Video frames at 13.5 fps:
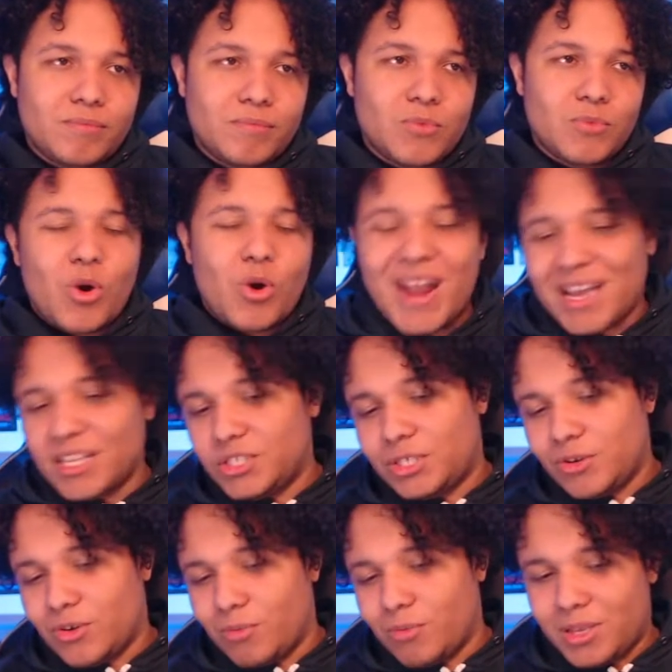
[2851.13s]
well, not
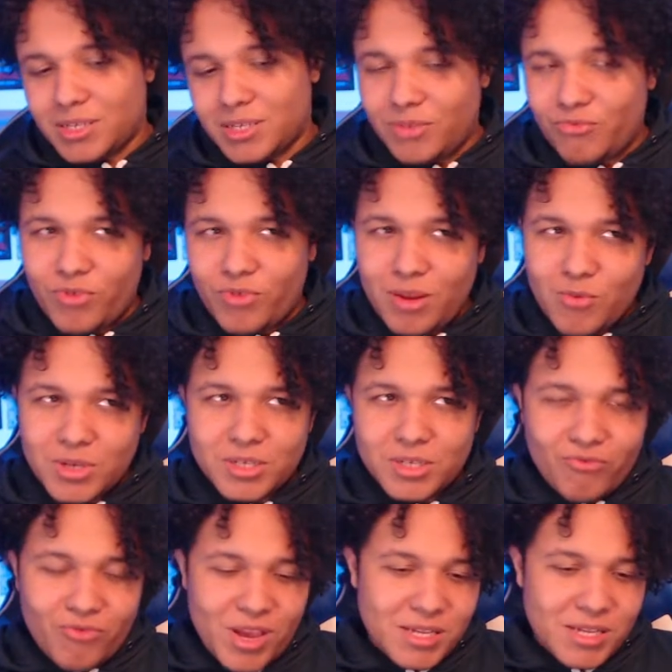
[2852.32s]
Shiro, because he really
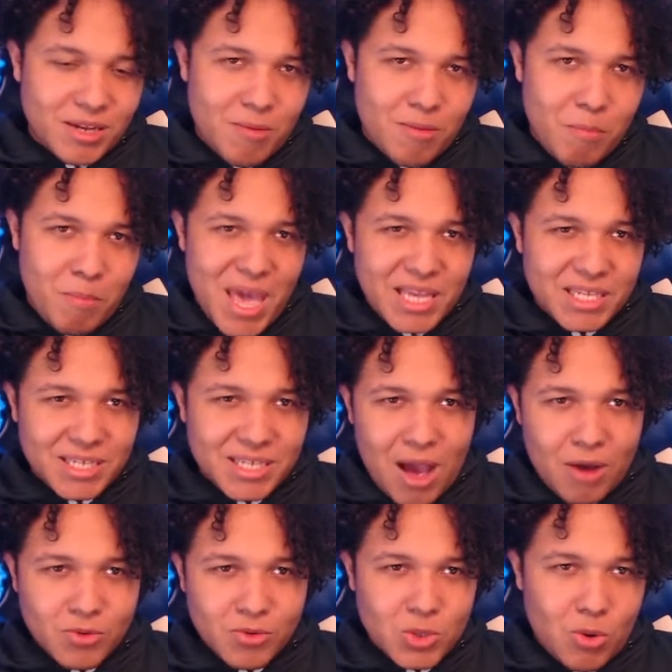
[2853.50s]
wasn't raised in a mage
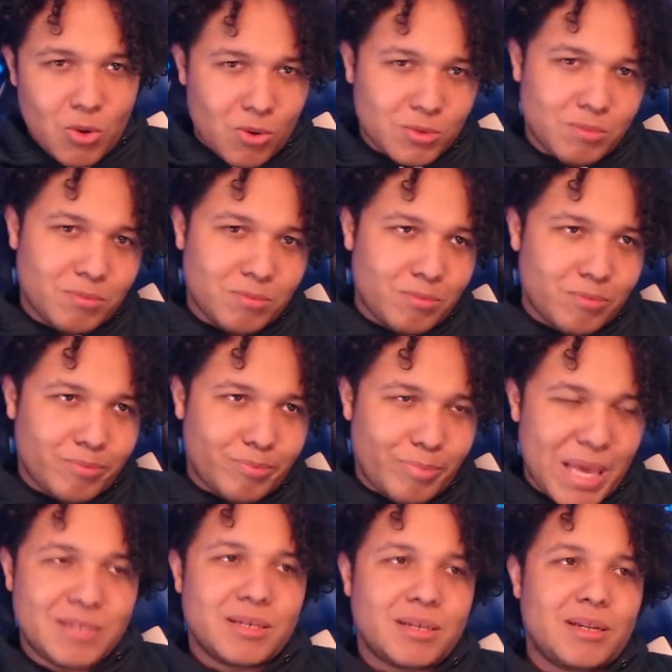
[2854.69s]
household,
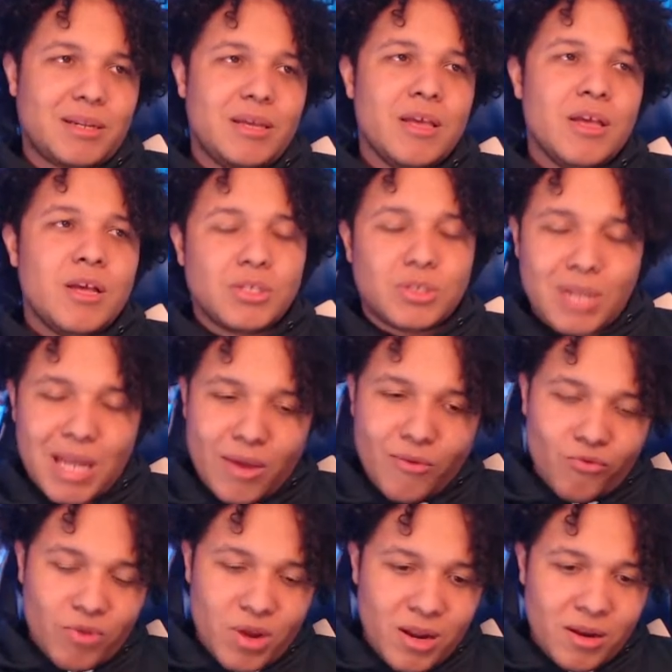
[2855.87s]
basically. So like
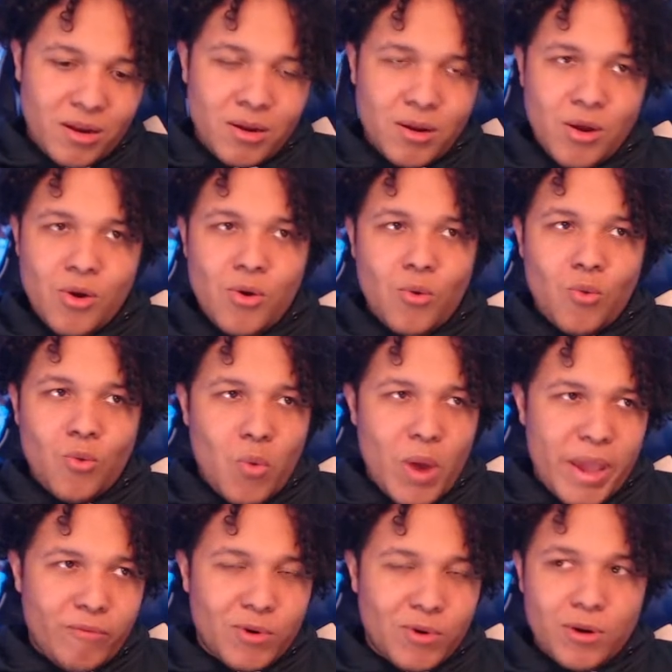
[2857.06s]
Rin,
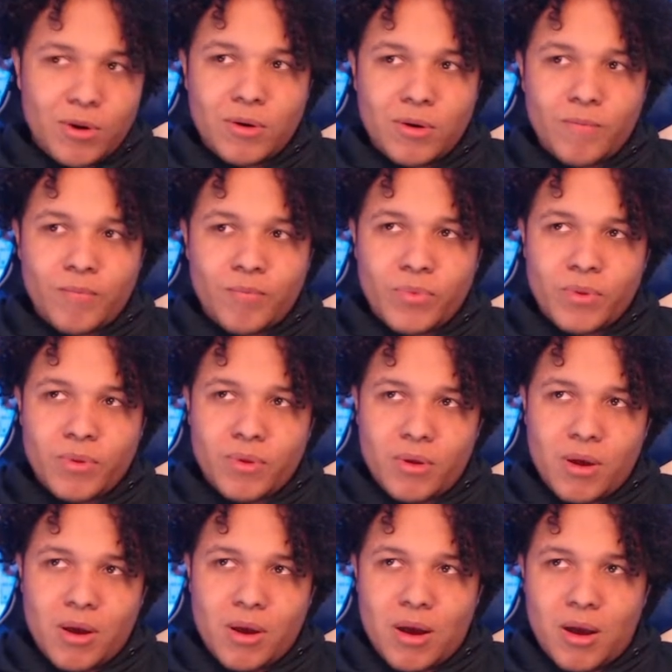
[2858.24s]
Waver,
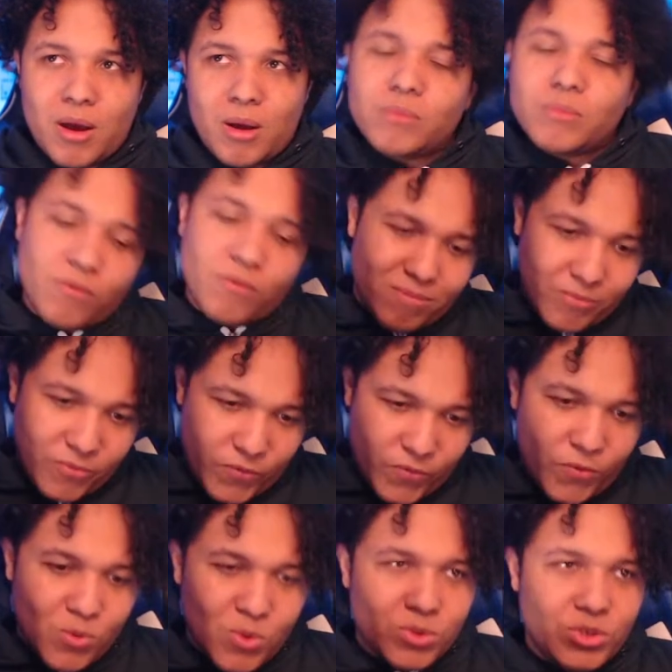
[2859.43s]
uh,
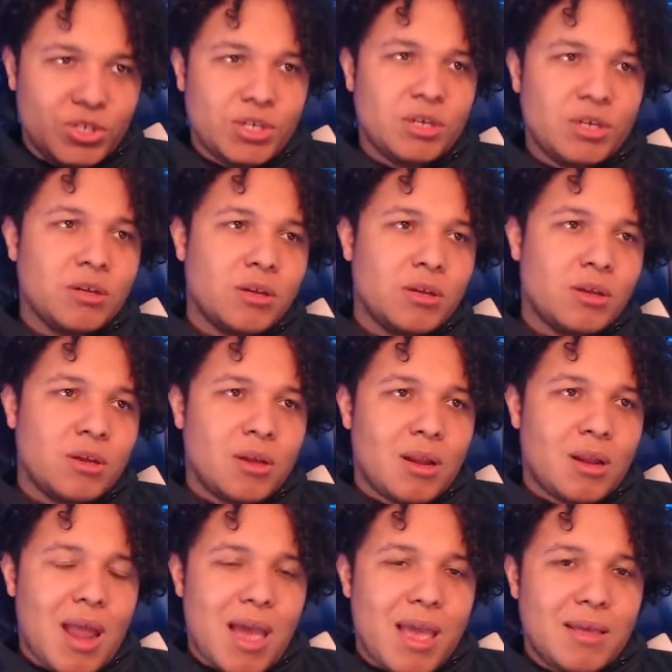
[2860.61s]
Fuji.
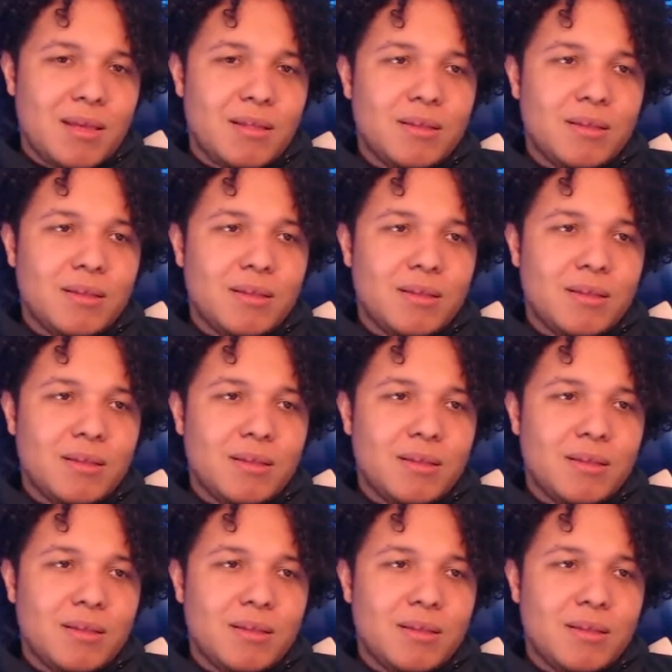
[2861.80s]
Like,